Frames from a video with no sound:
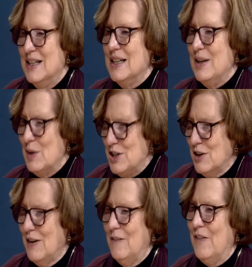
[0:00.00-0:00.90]
what's
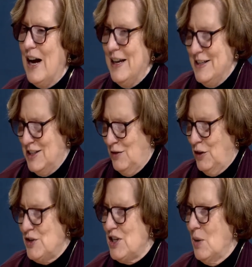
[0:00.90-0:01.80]
your advice
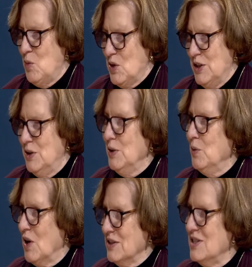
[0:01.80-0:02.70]
for someone who
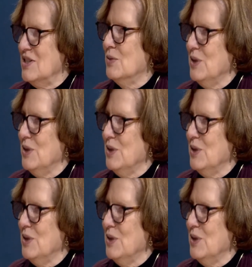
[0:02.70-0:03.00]
wants to